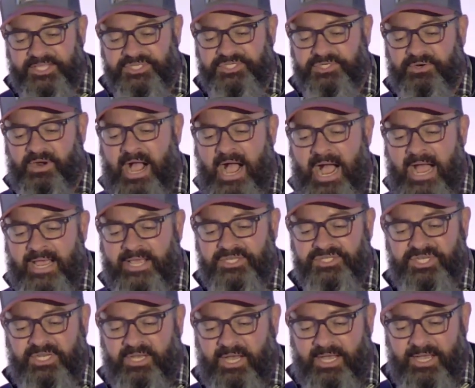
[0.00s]
her eyes
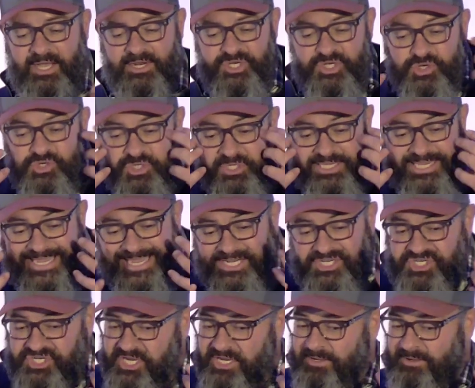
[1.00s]
uh, unusually
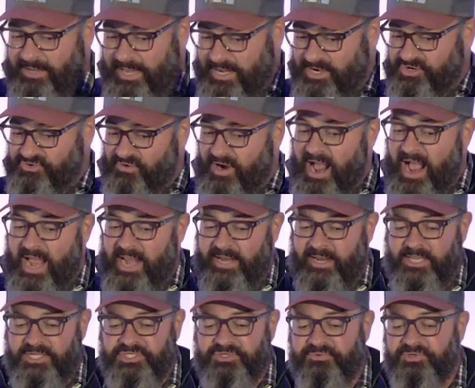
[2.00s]
itchy and dry
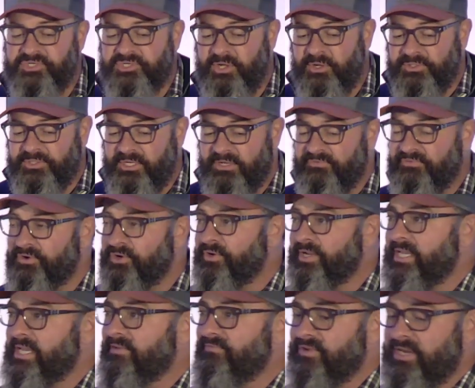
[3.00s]
as the result of her
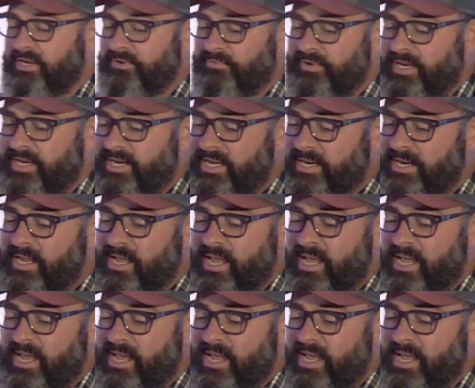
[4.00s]
evening reading